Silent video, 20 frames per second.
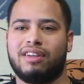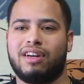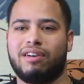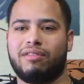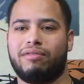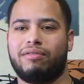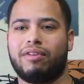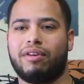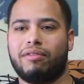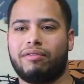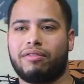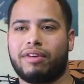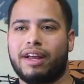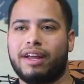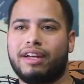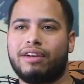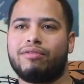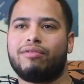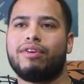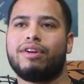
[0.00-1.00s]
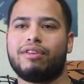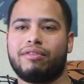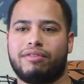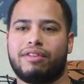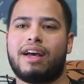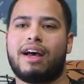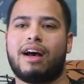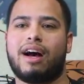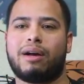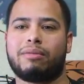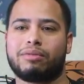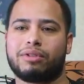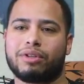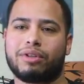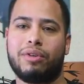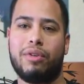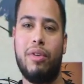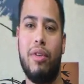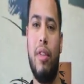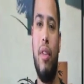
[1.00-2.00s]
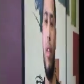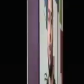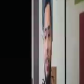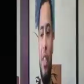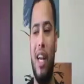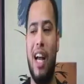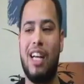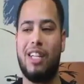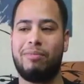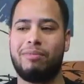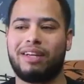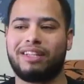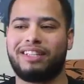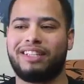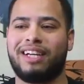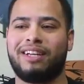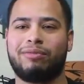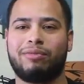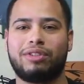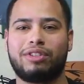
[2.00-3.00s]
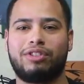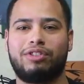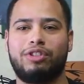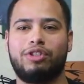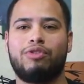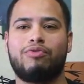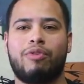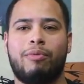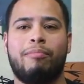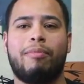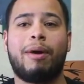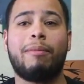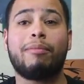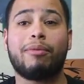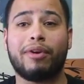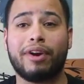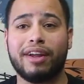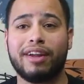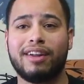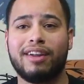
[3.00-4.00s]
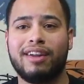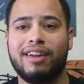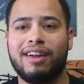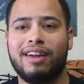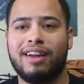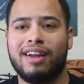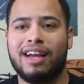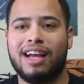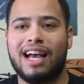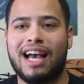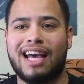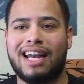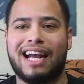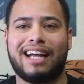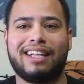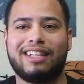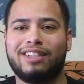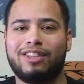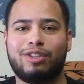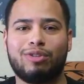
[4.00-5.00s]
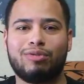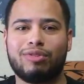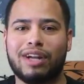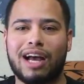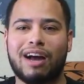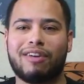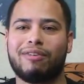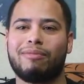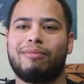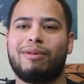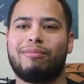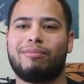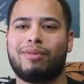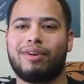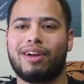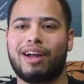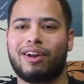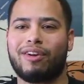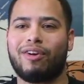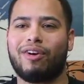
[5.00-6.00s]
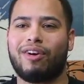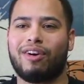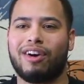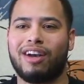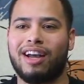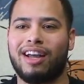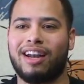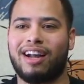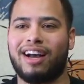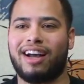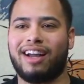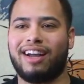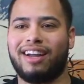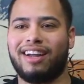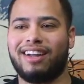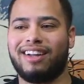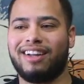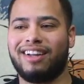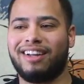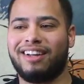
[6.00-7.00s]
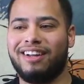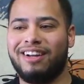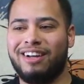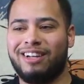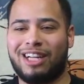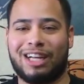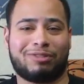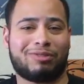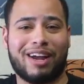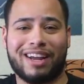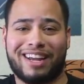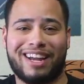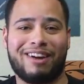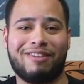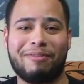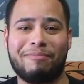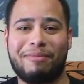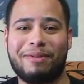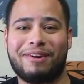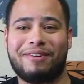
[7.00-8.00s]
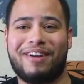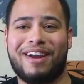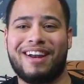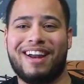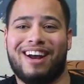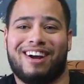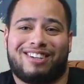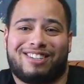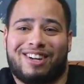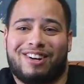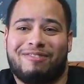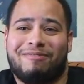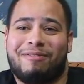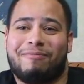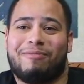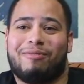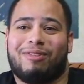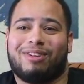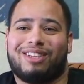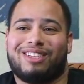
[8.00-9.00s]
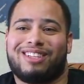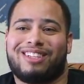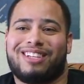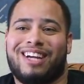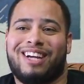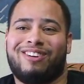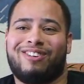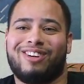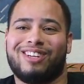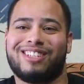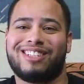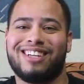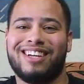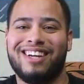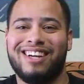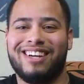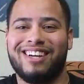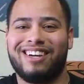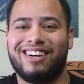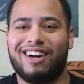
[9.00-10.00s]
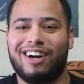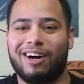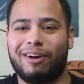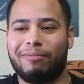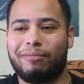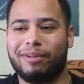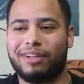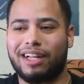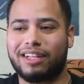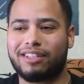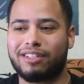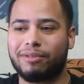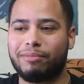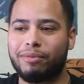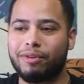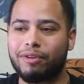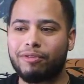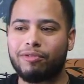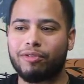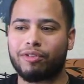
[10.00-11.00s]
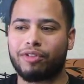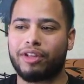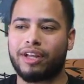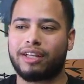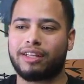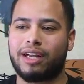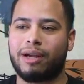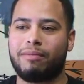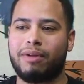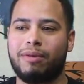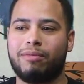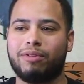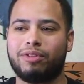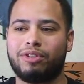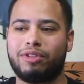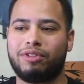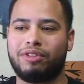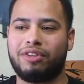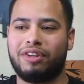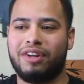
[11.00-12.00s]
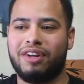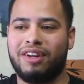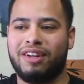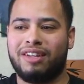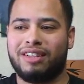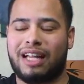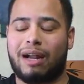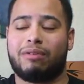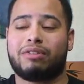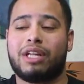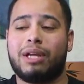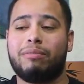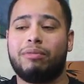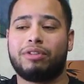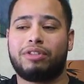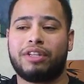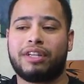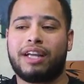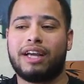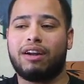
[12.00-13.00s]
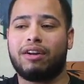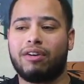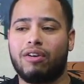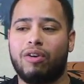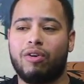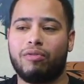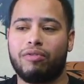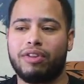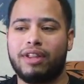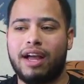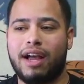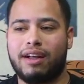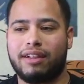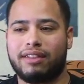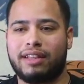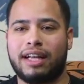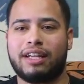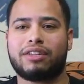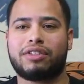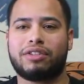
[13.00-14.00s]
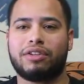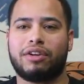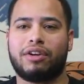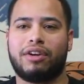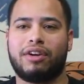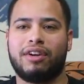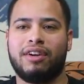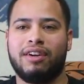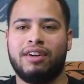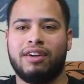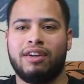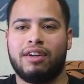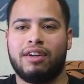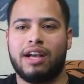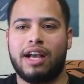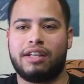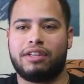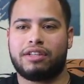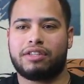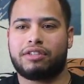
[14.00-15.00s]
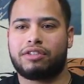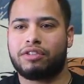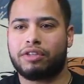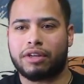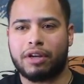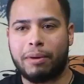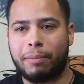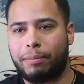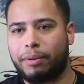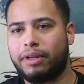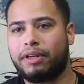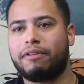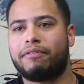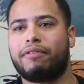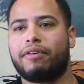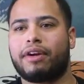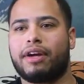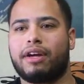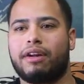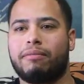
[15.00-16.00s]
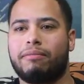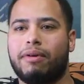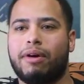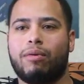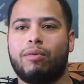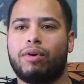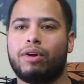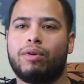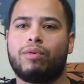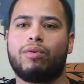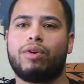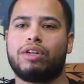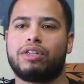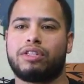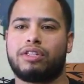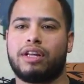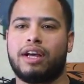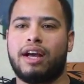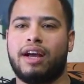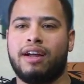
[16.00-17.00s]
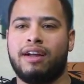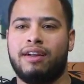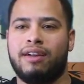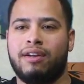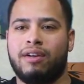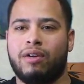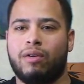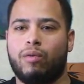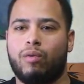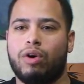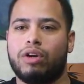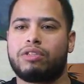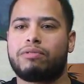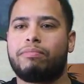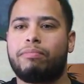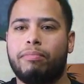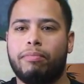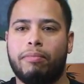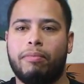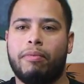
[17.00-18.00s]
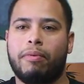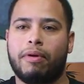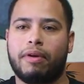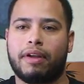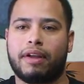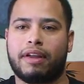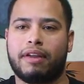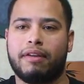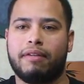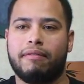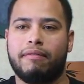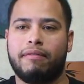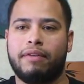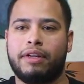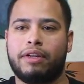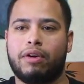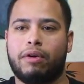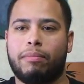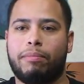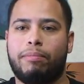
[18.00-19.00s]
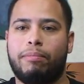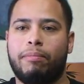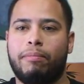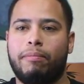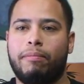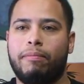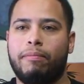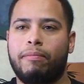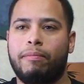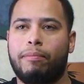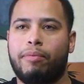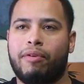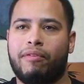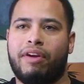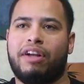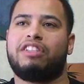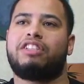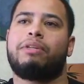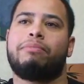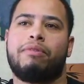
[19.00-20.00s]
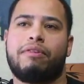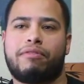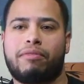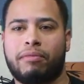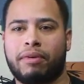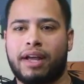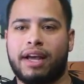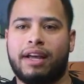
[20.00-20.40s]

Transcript: of, of getting rid of that obstacle. She asked me at the end was, "Do you remember it?" And I do not remember it at all. And I that's why I can't repeat it right now because I don't remember what the saying was. Uh, but that's a beautiful thing that I'm able to that I was able to get over that thanks to her and just completely forget about what it was that was you know, preventing me from